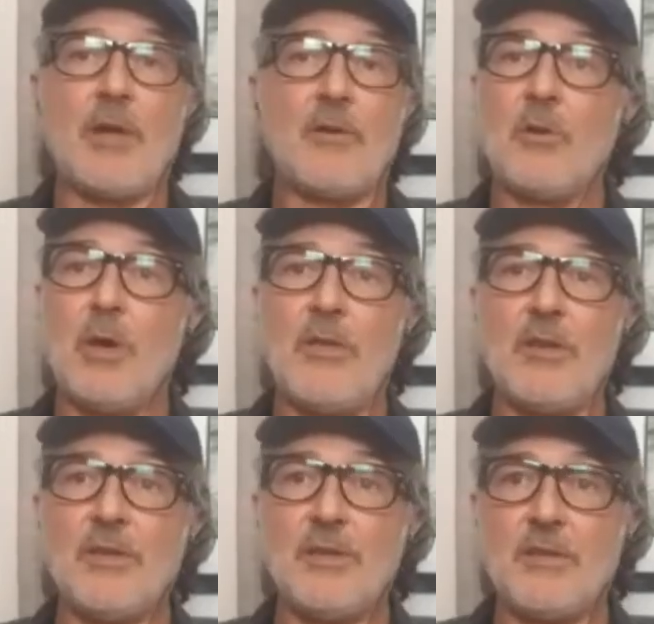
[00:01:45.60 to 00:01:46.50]
don't know why
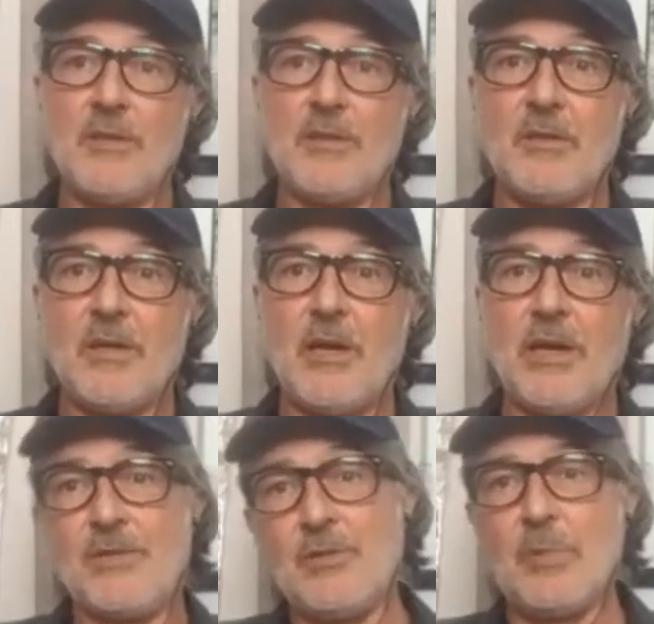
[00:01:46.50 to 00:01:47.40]
they did it. Uh, I
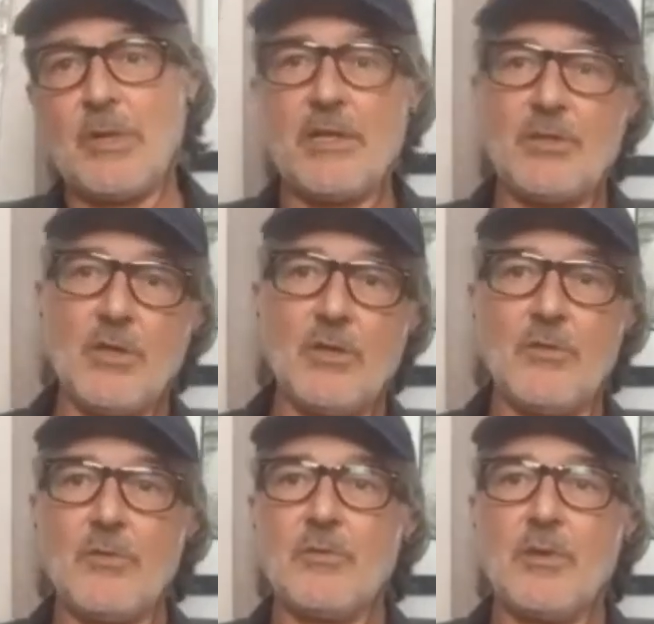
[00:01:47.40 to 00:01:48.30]
do, but I
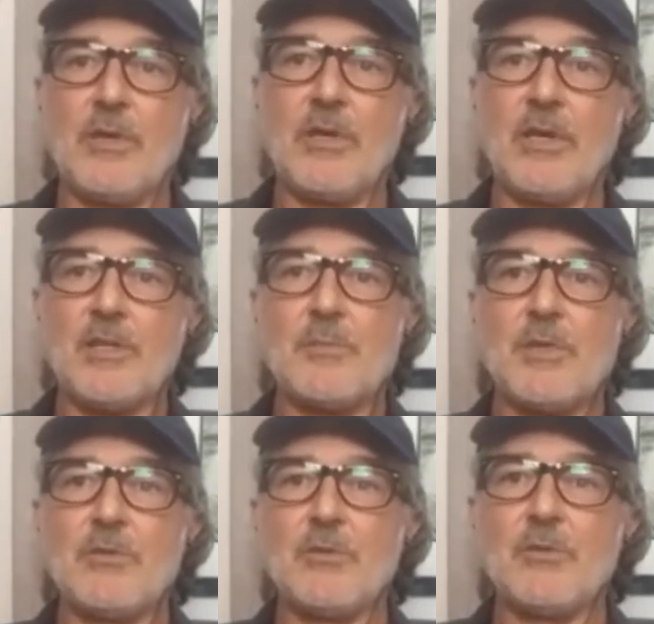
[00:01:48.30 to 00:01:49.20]
don't. You know, I can't
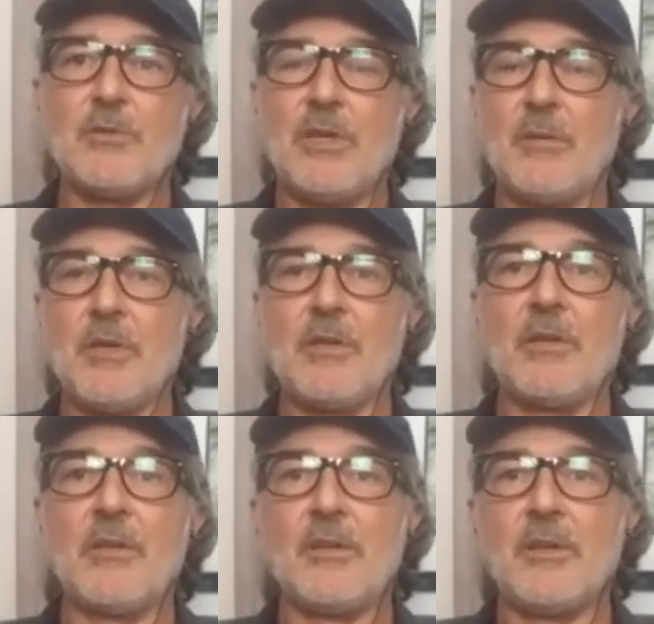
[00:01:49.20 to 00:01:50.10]
speak to it. But yeah, man.
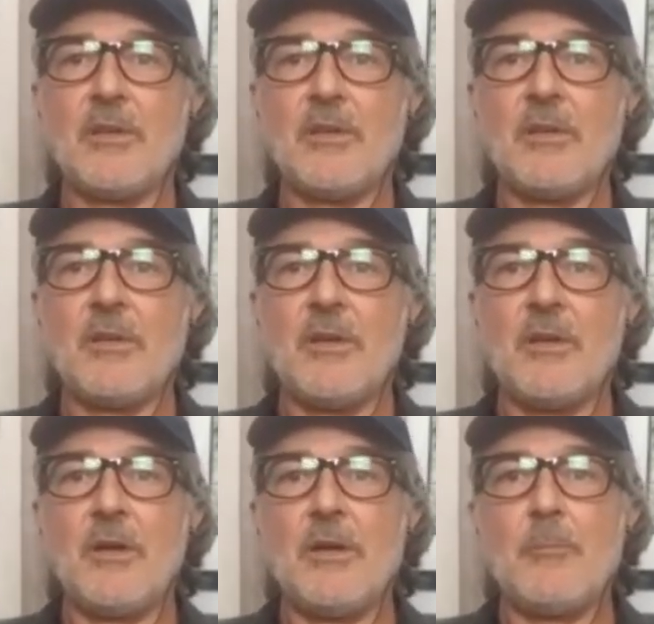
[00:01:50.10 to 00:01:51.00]

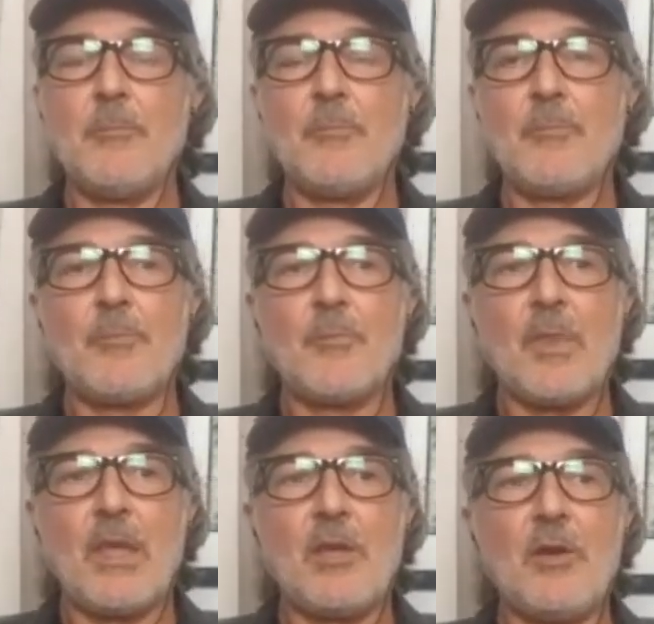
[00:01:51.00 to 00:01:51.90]
Um,
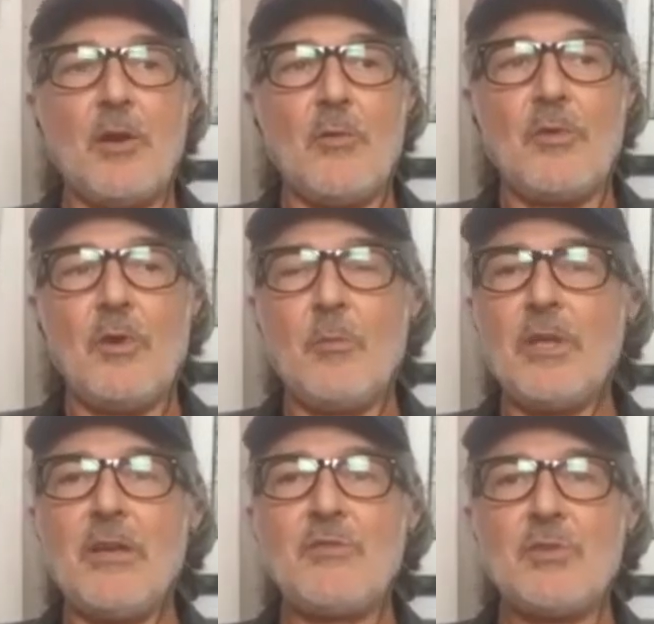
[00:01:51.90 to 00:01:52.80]
you know, nobody
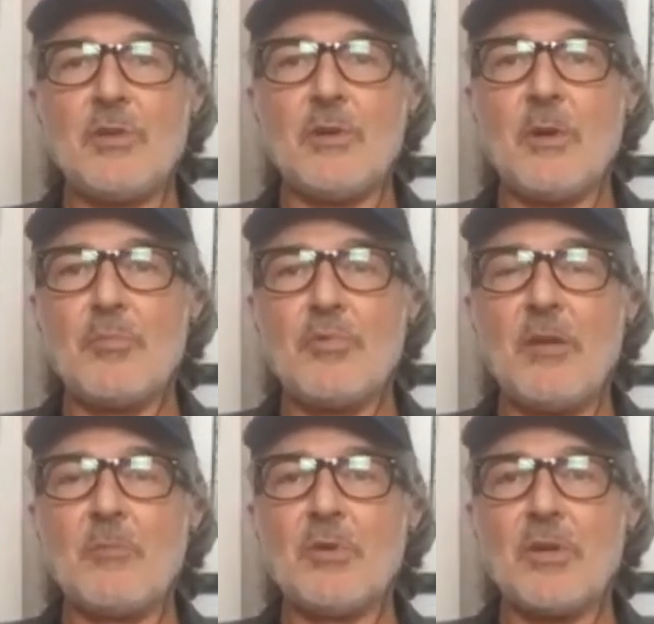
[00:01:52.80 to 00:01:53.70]
gives you a, a
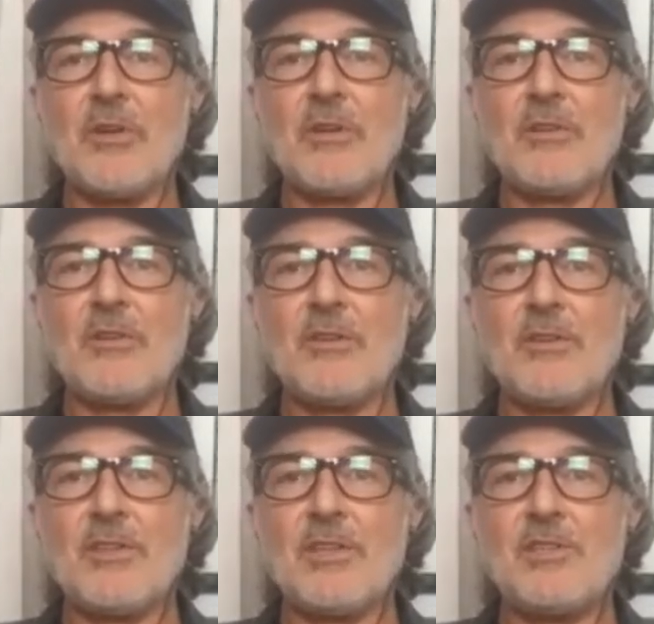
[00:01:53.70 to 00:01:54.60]
playbook
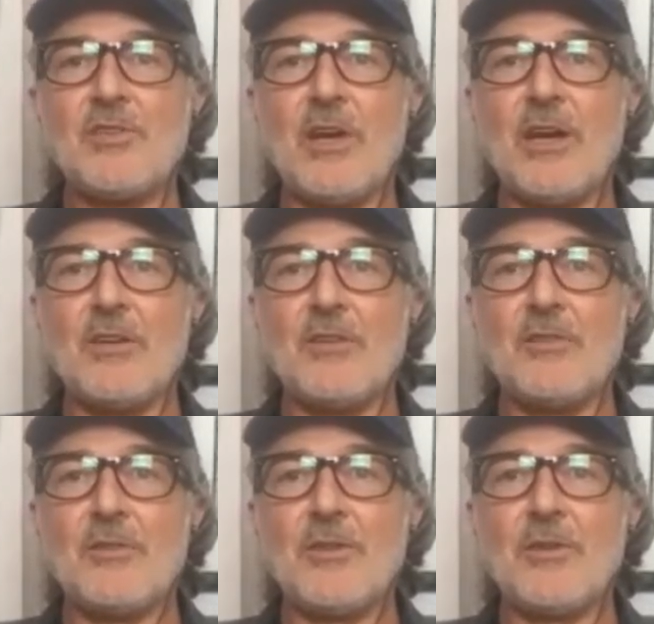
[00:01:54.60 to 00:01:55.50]
to teach you how to,
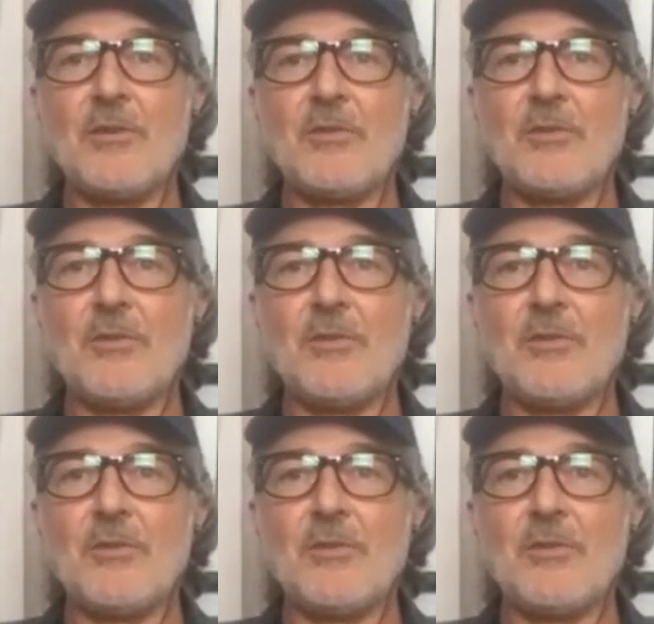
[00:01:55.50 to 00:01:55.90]
you know,